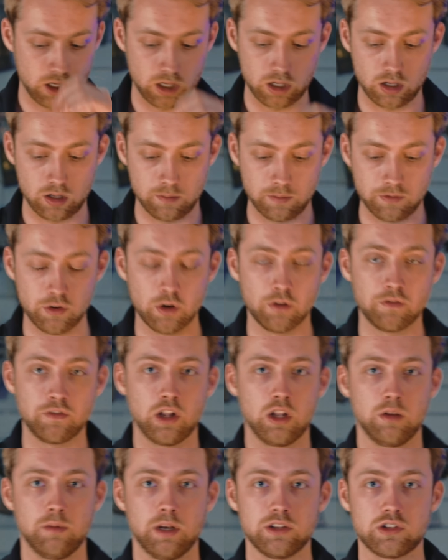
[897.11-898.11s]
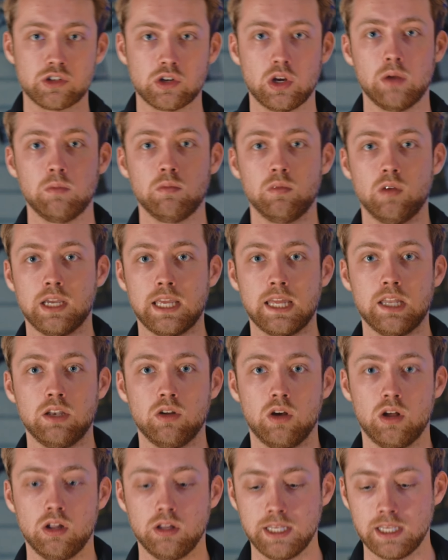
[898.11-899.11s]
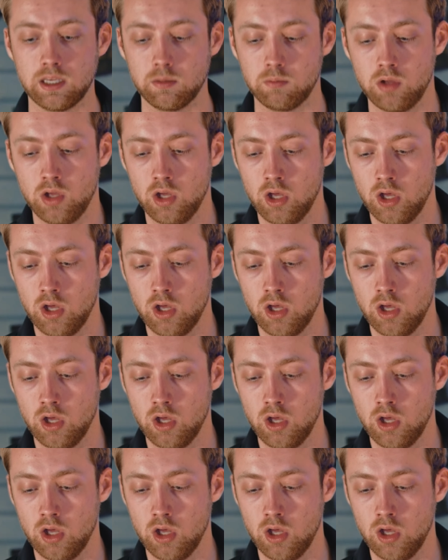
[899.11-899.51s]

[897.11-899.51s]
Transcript: If you don't follow him on Instagram, again, I'll link him.